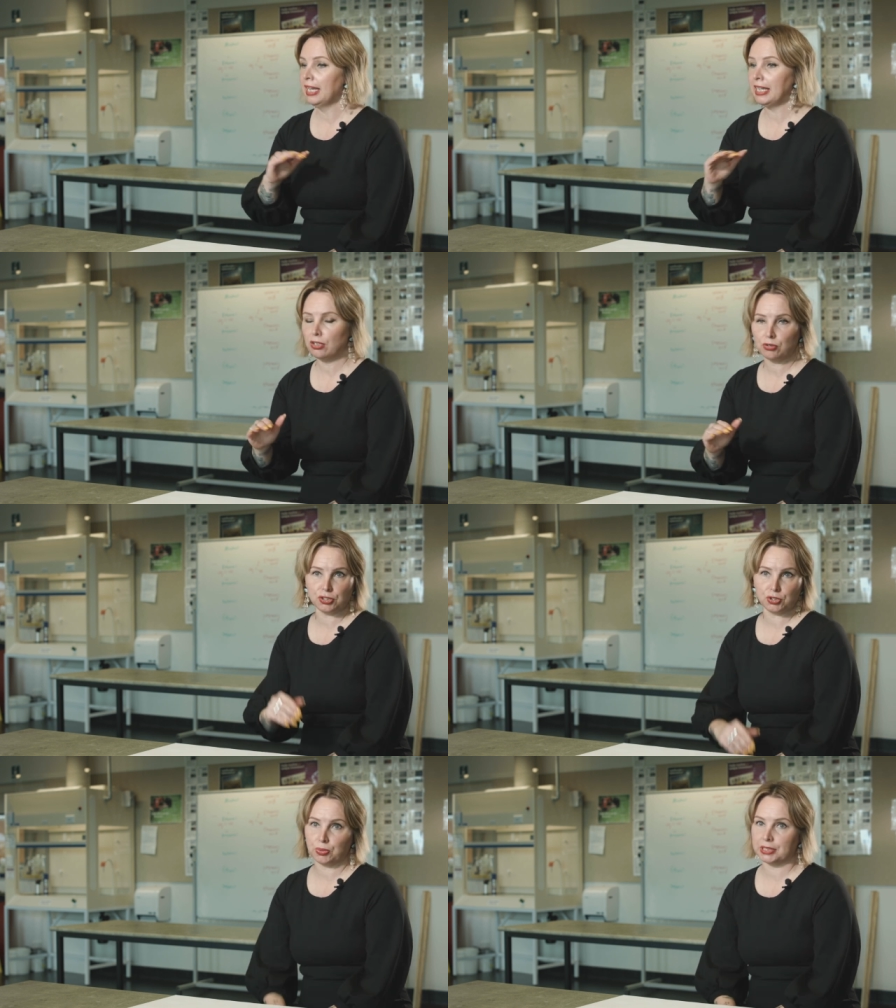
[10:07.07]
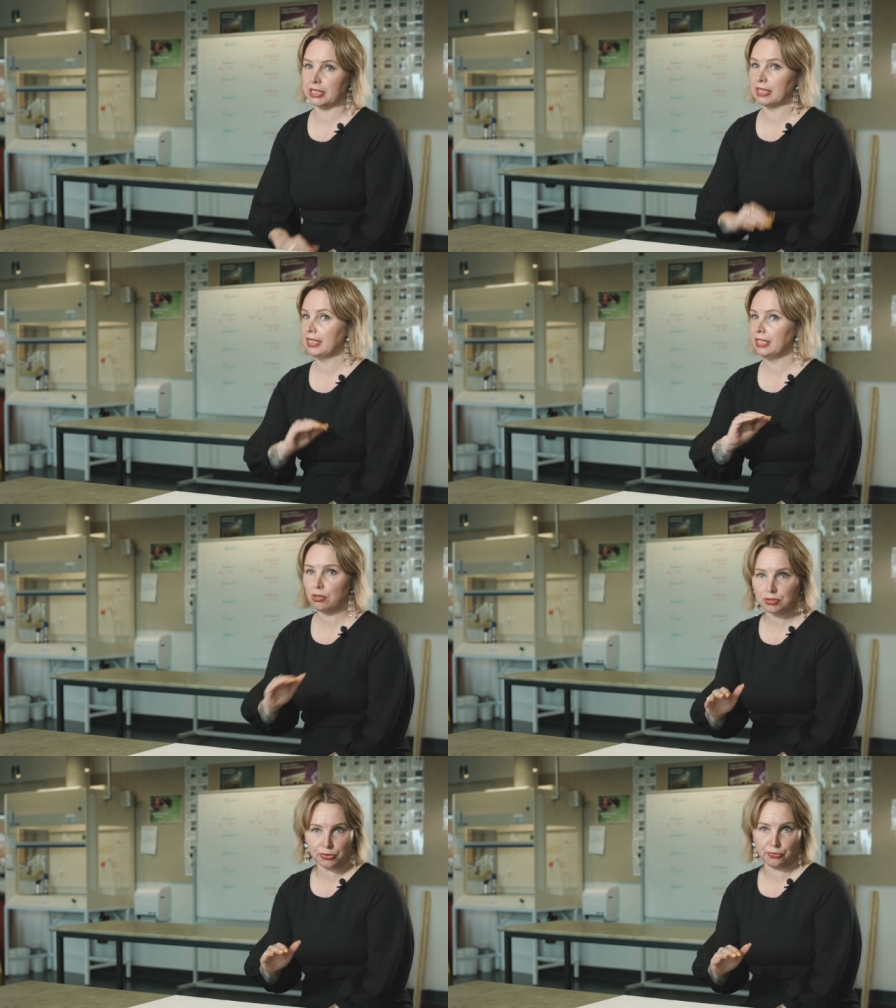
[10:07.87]
get onto Twitter, get
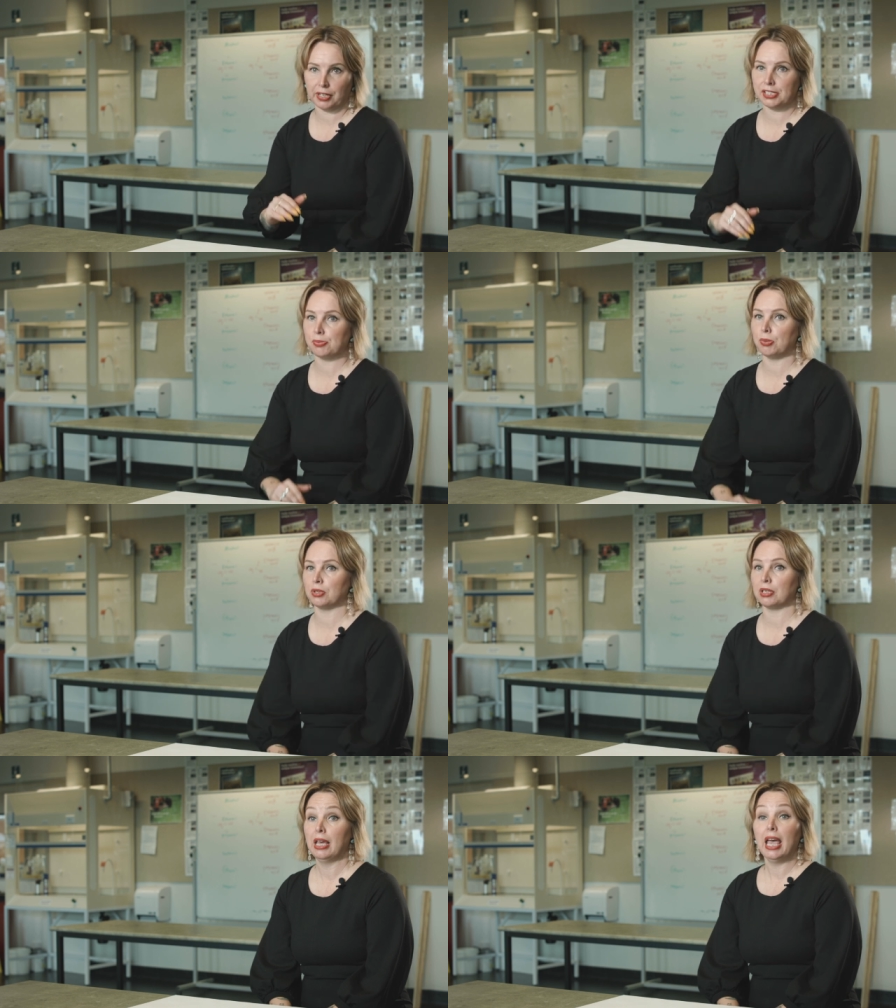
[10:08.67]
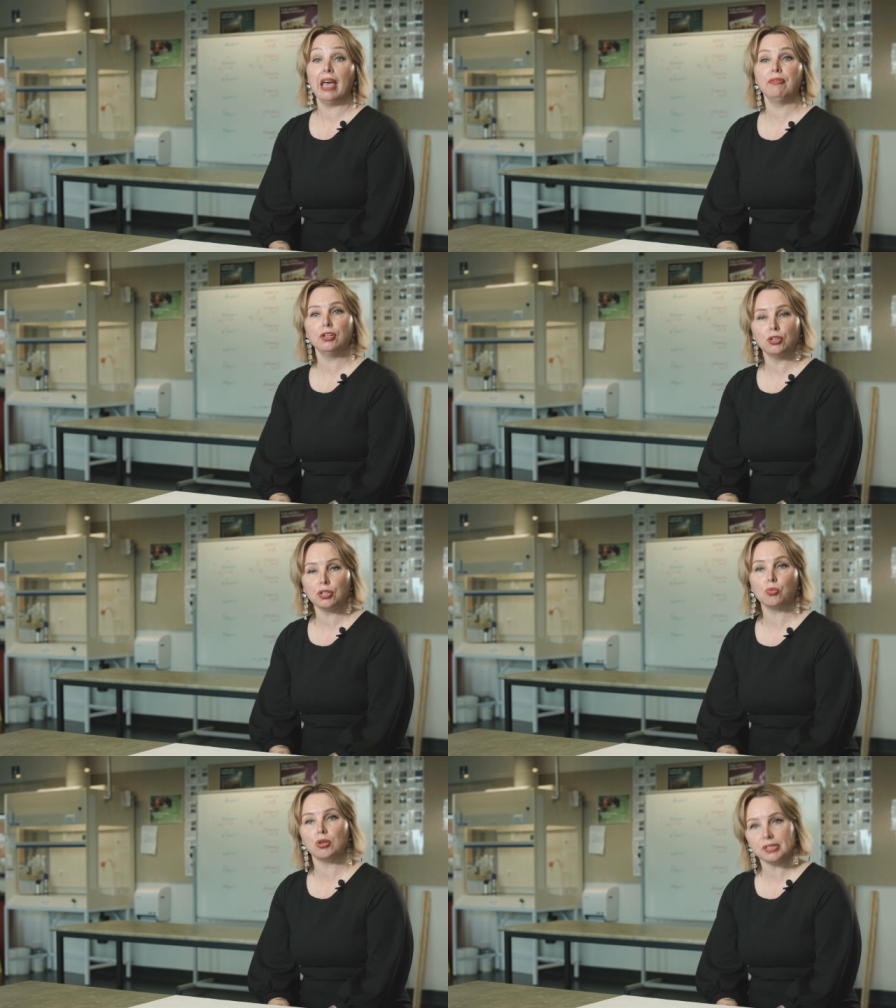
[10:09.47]
onto Facebook, have a
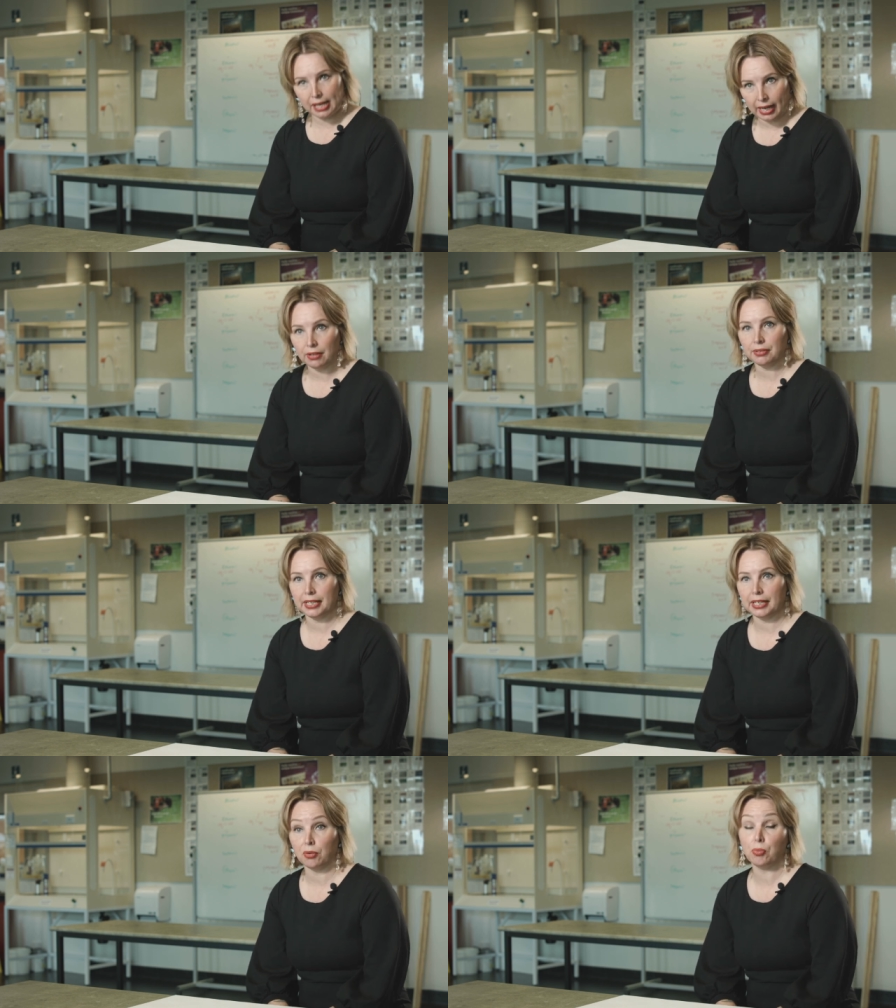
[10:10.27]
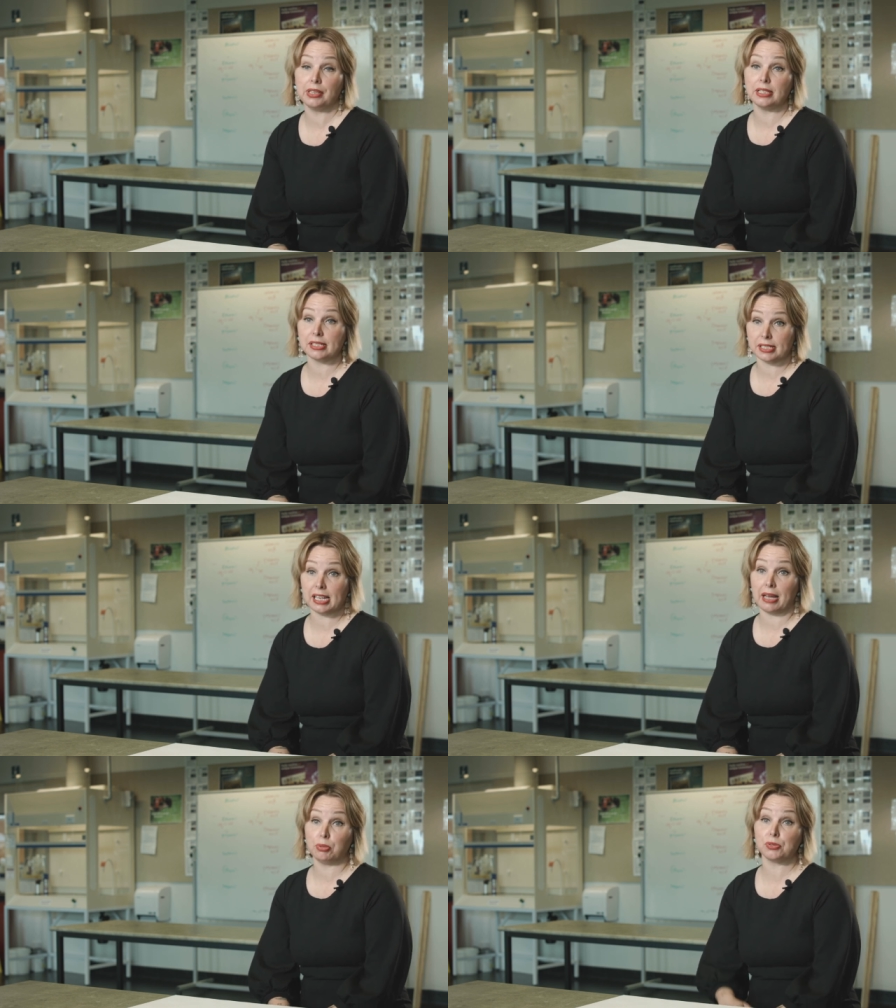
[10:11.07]
look at what's out there and where there's
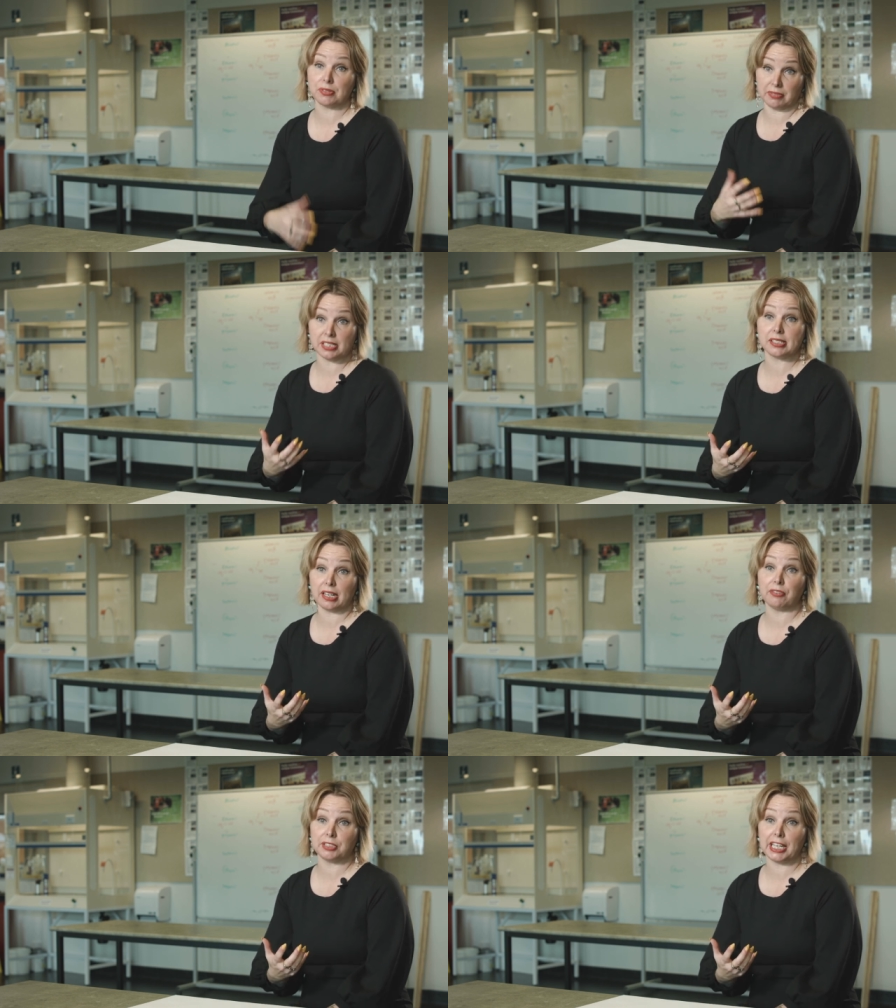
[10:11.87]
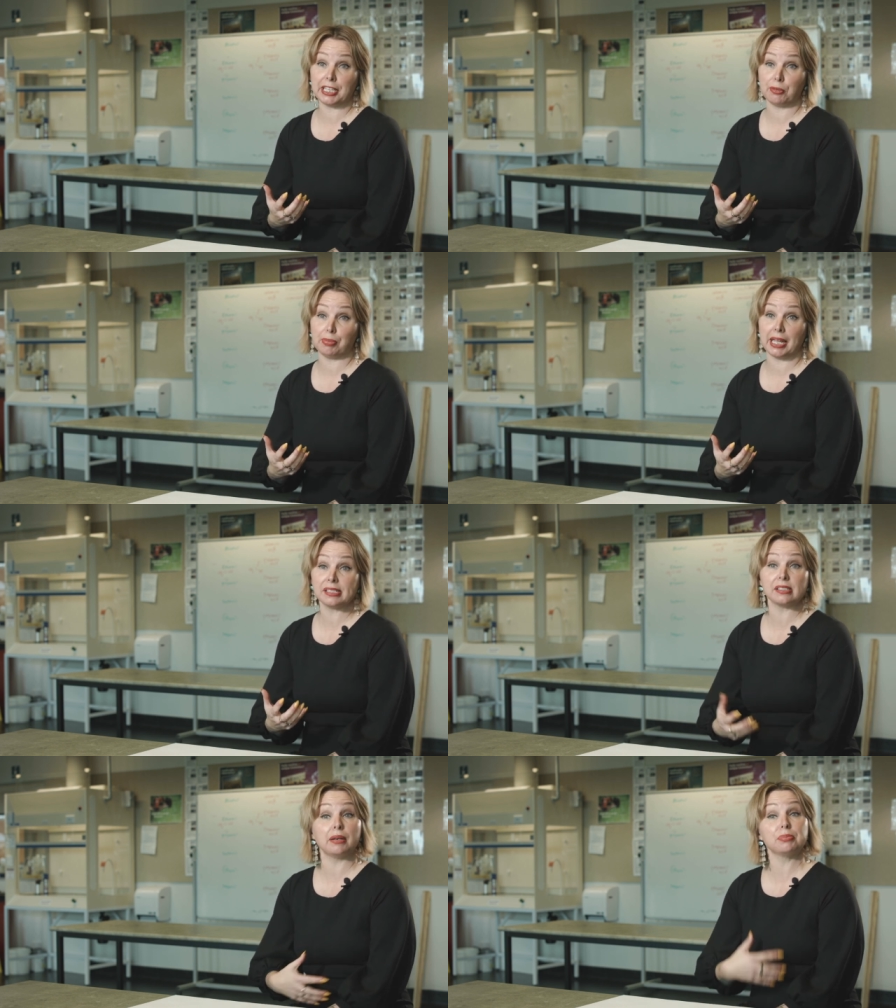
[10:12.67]
examples of this stuff taking
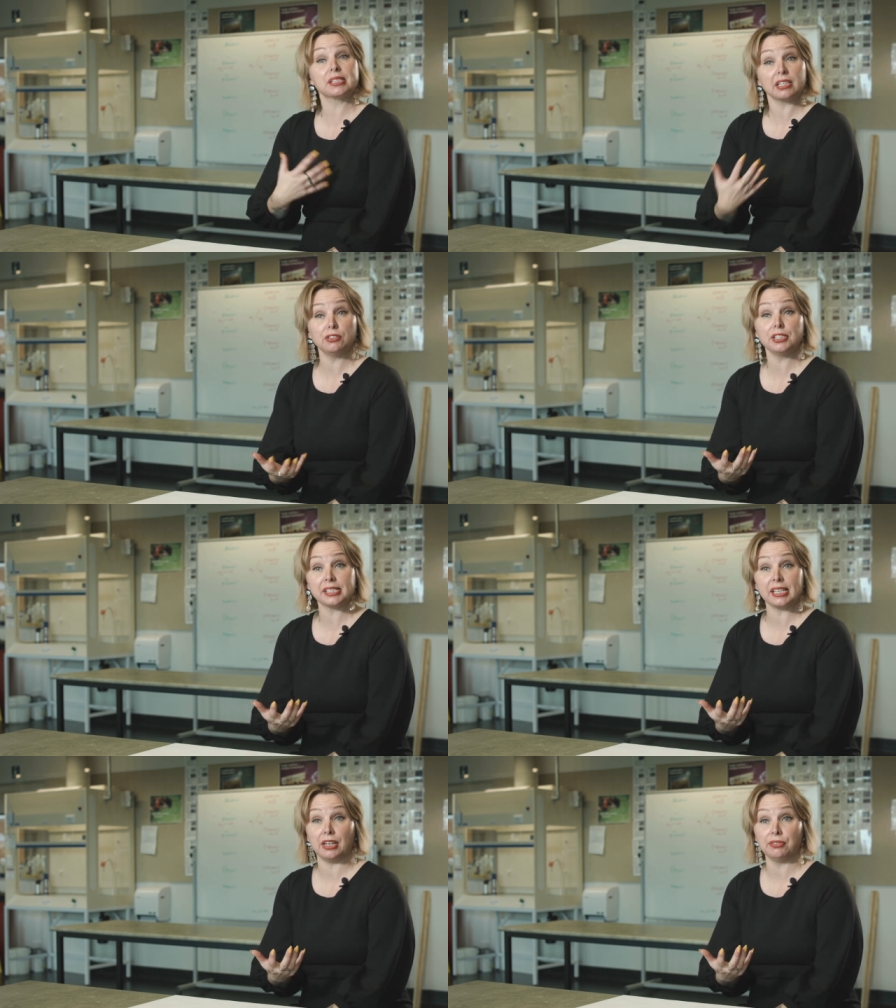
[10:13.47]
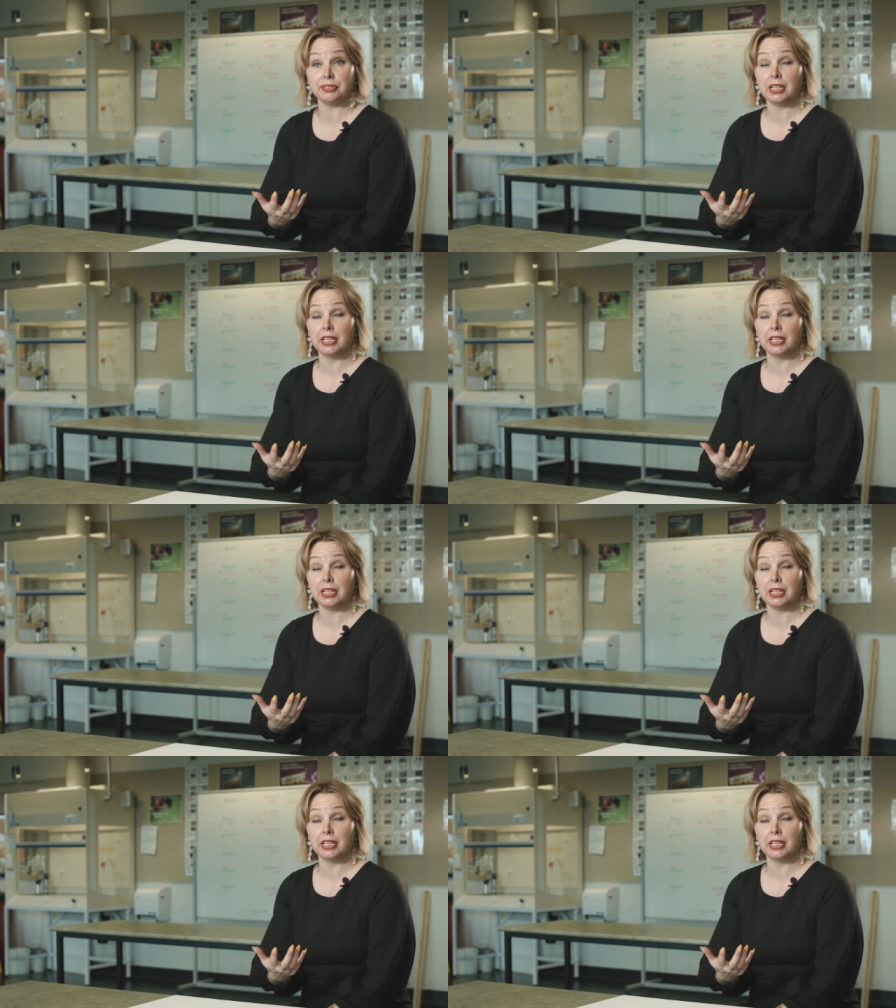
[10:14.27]
place and upskill yourself